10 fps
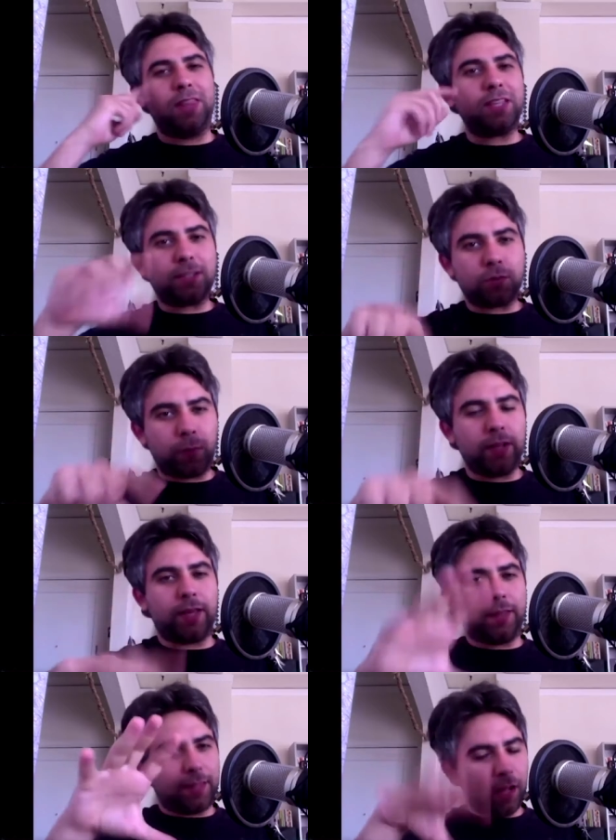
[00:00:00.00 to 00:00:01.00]
but I mean, this is
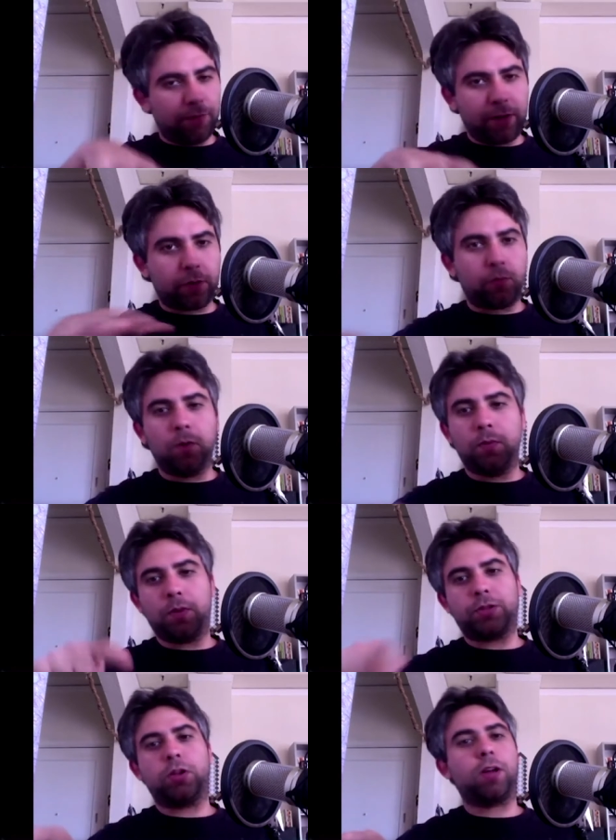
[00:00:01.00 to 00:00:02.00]
really, and the elephant in the room
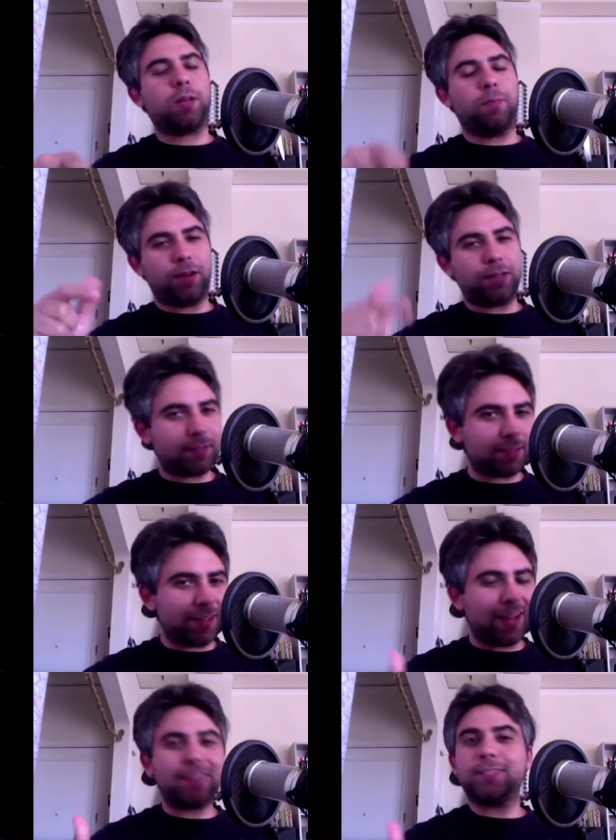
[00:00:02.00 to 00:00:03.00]
and what they're talking about is this
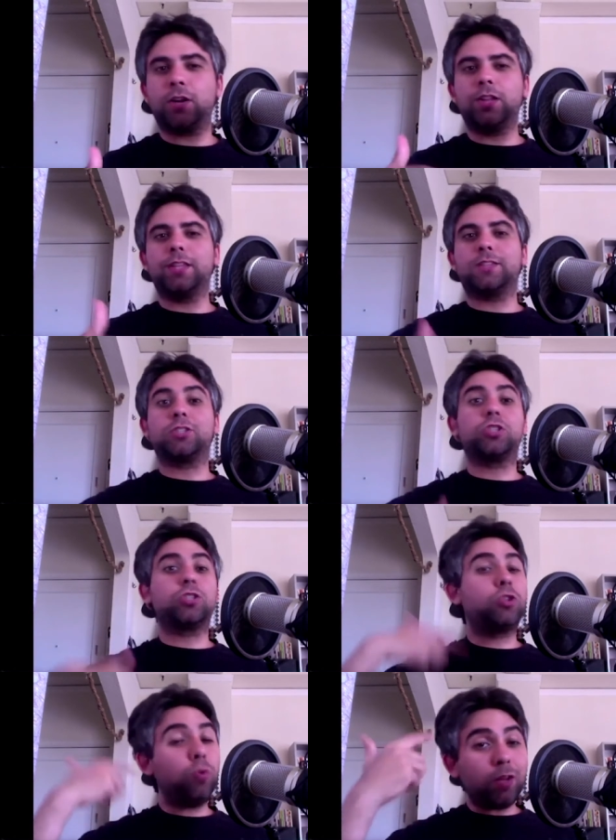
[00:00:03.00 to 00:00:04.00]
is not necessarily the
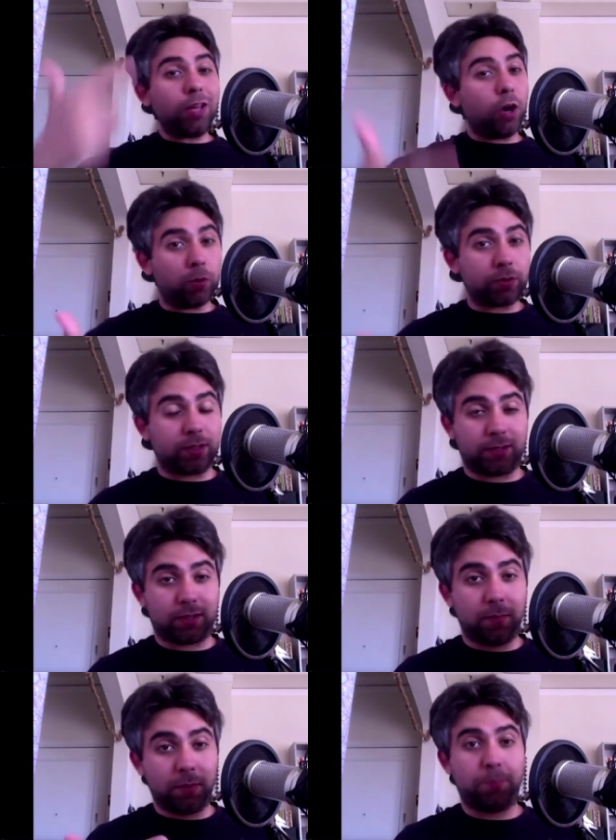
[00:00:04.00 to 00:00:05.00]
studio
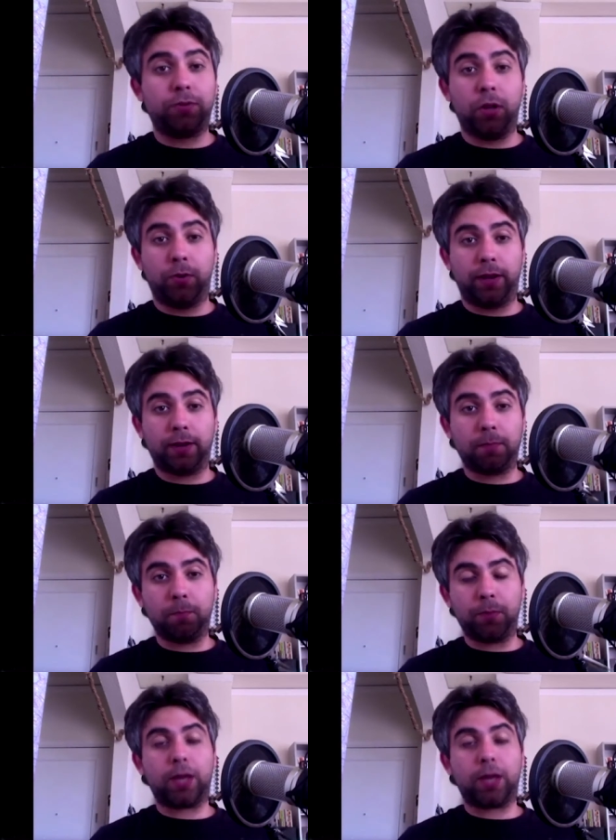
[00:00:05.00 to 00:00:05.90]
system imploding